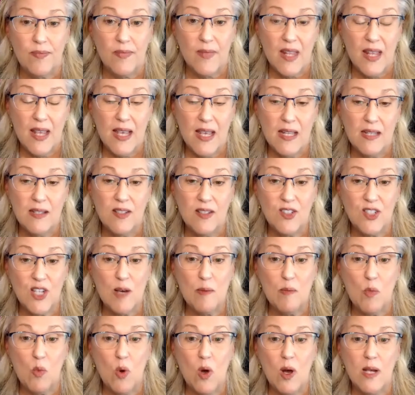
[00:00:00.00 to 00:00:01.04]
and
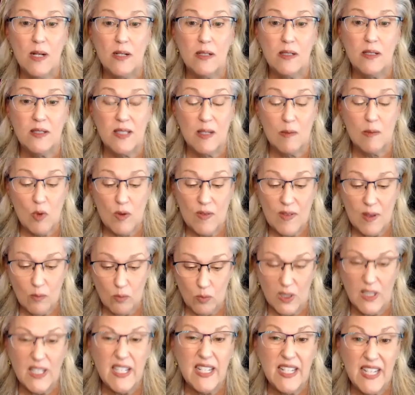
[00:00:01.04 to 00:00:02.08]
some want someone that
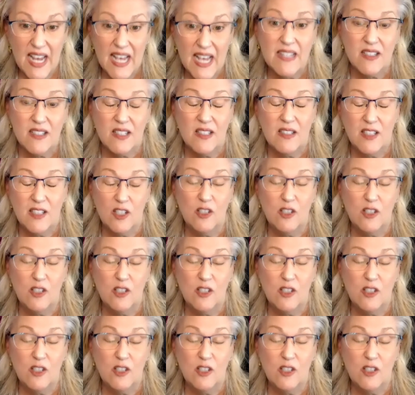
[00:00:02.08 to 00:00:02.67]
really gets their